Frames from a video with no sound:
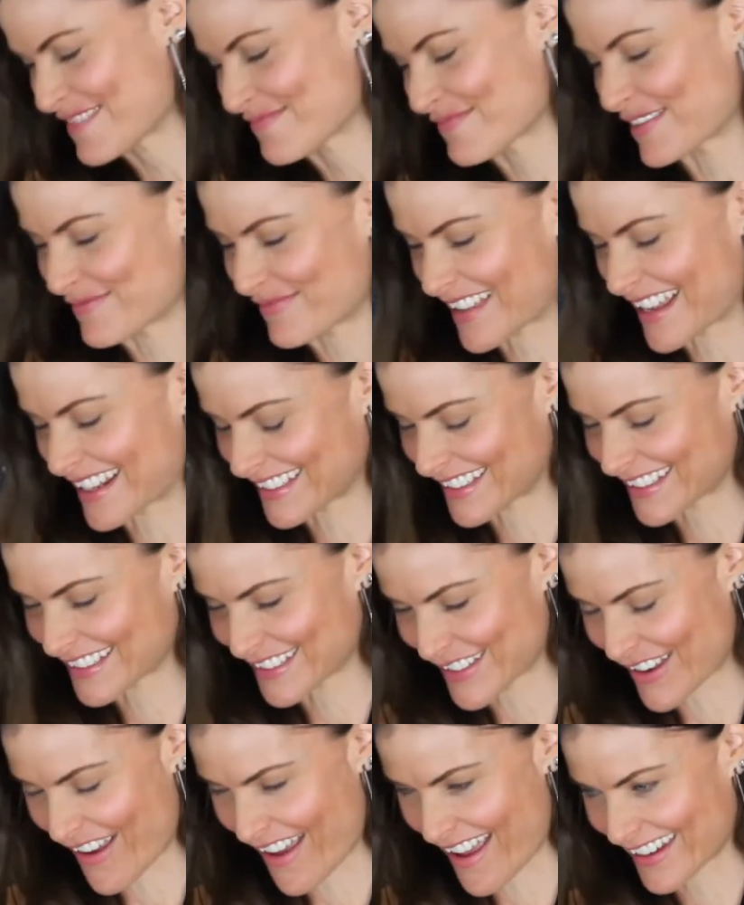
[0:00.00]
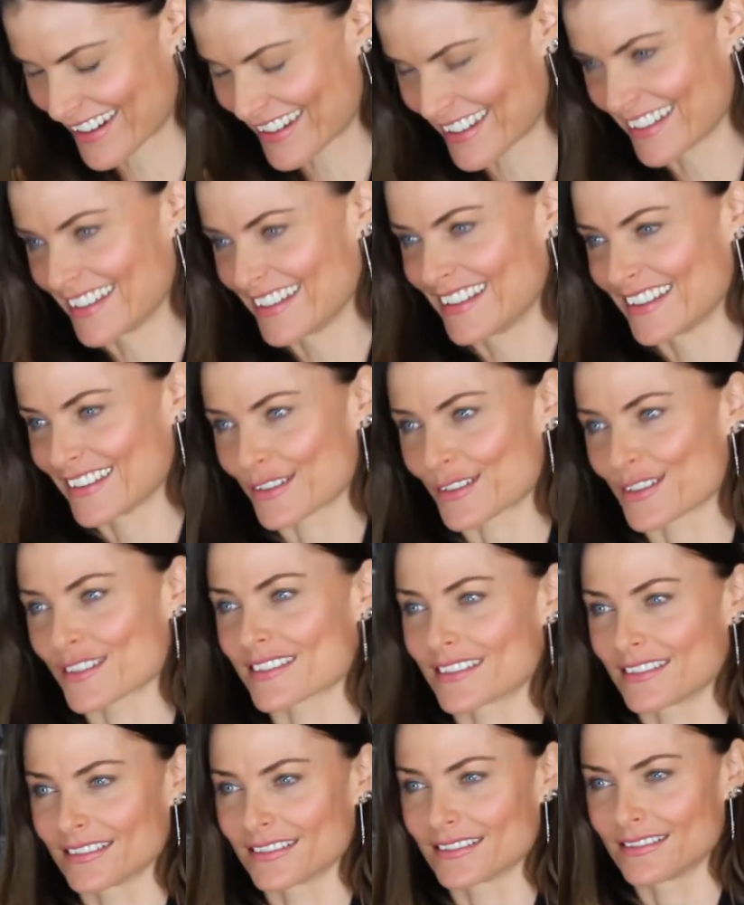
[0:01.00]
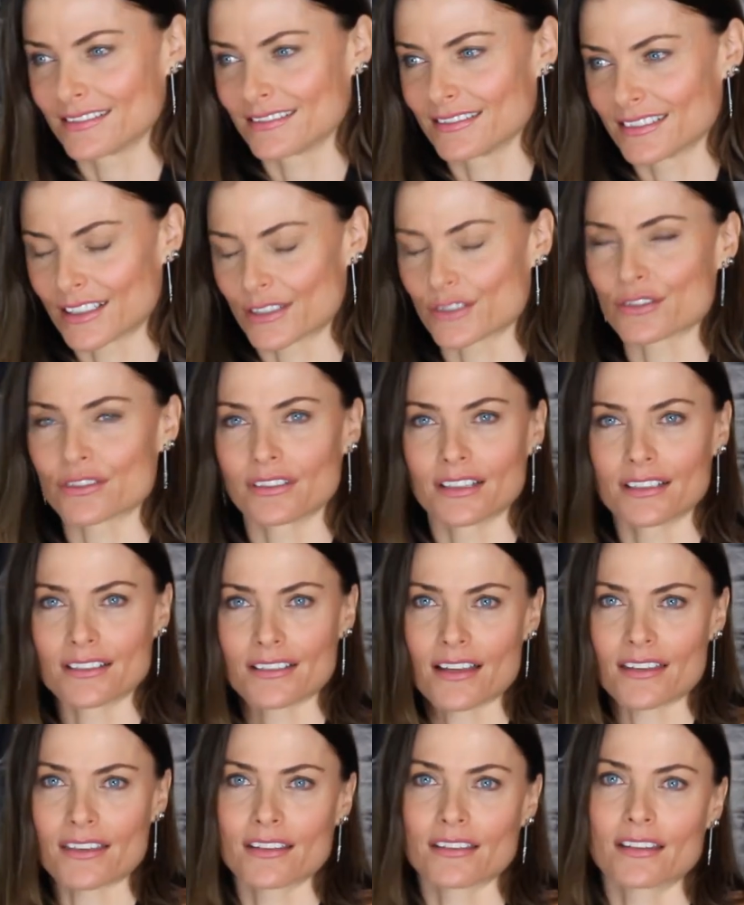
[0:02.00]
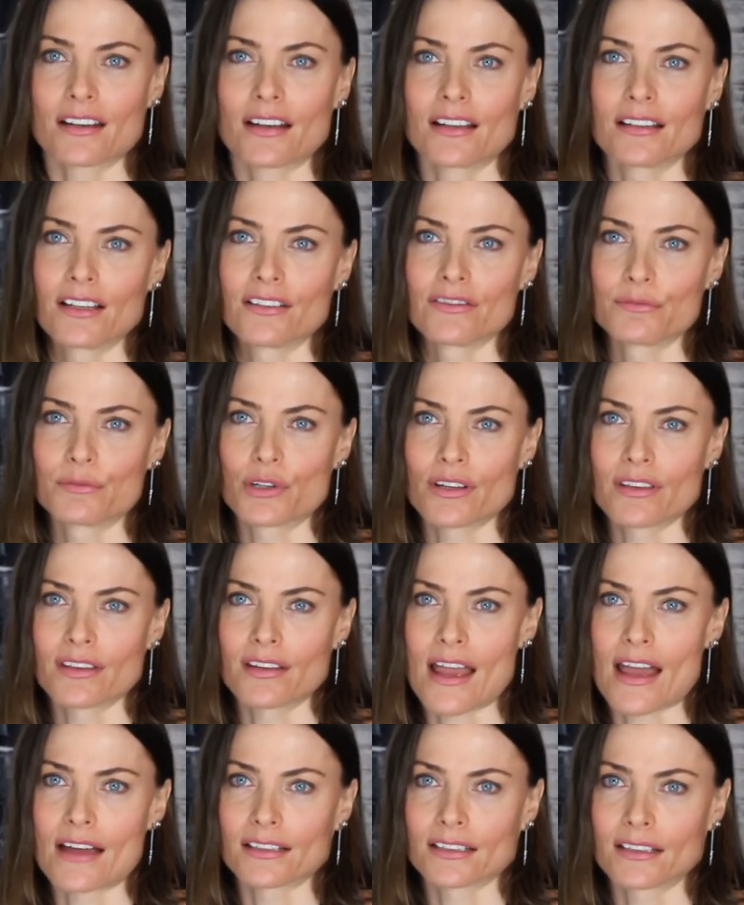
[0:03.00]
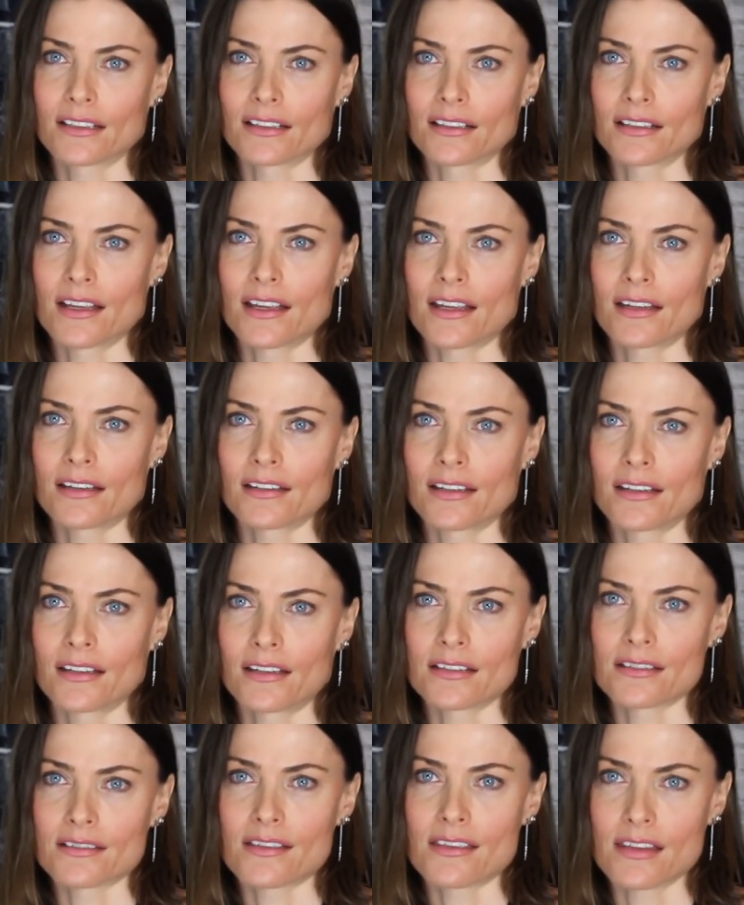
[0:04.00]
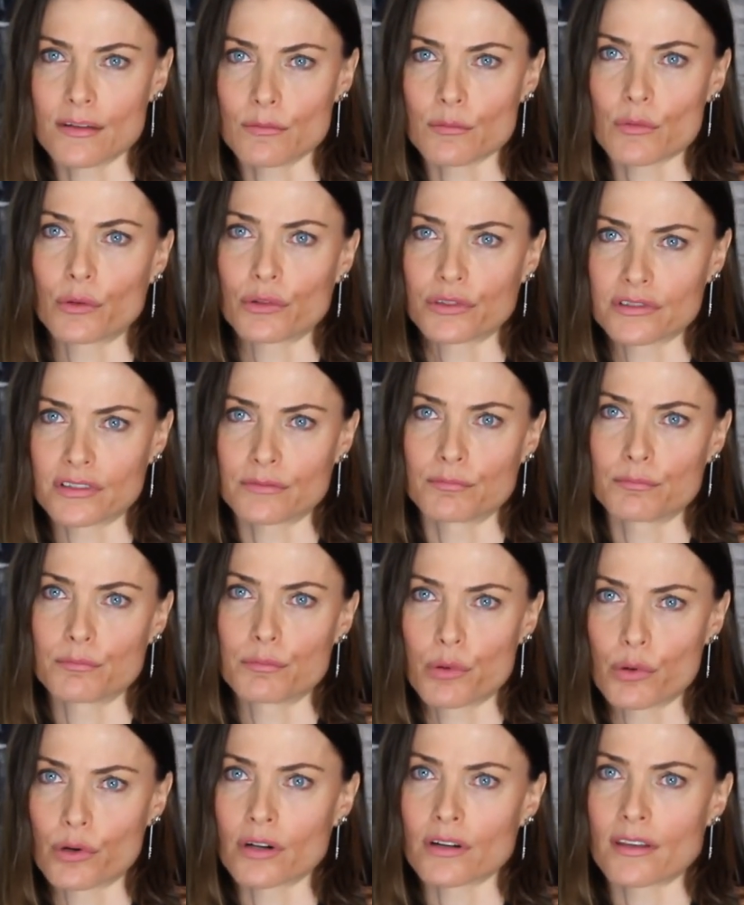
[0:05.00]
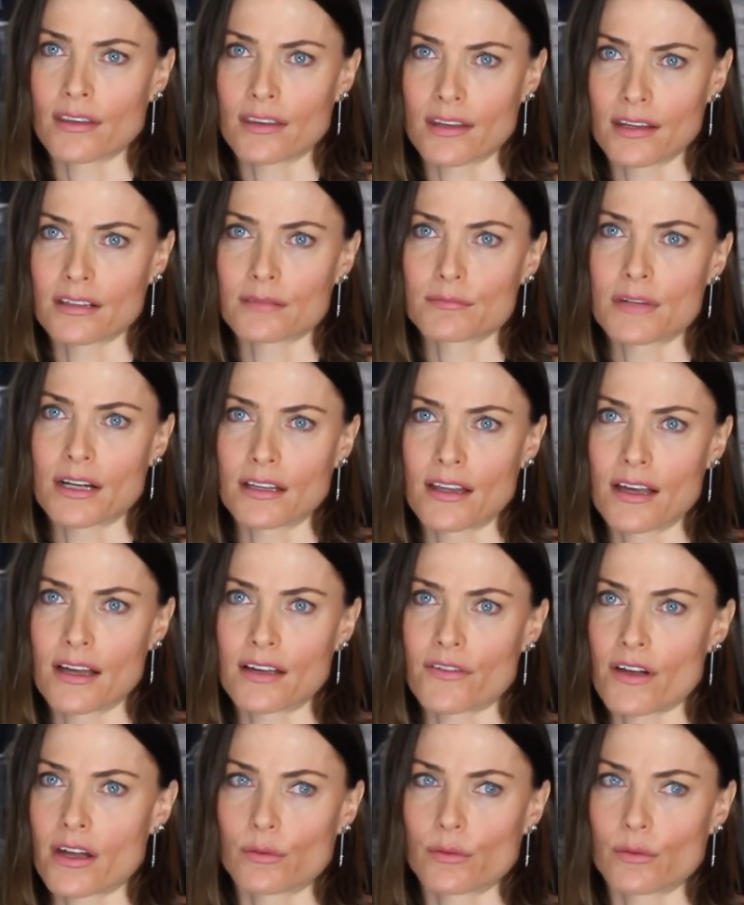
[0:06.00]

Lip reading: But that's aside, there's literally nothing that I love more than acting, and it is the most important thing in my life.